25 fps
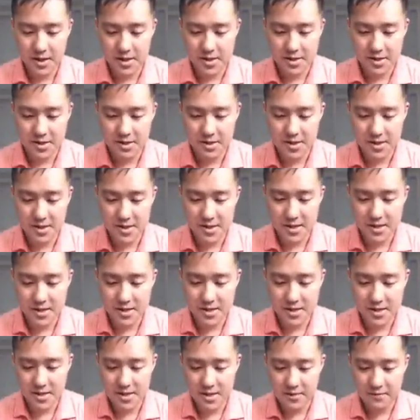of
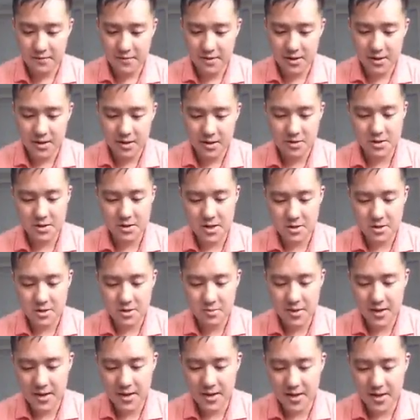see. I feel like there's not too
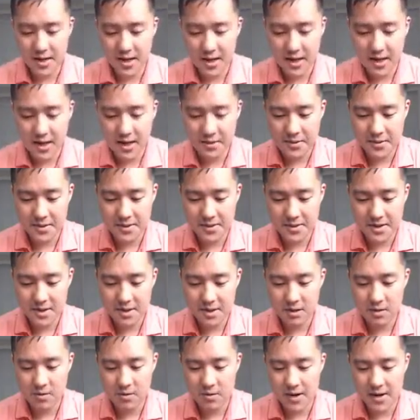many commons that are
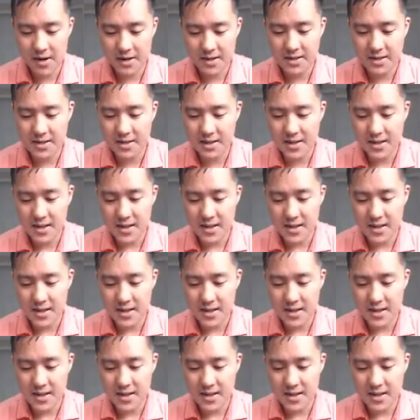great.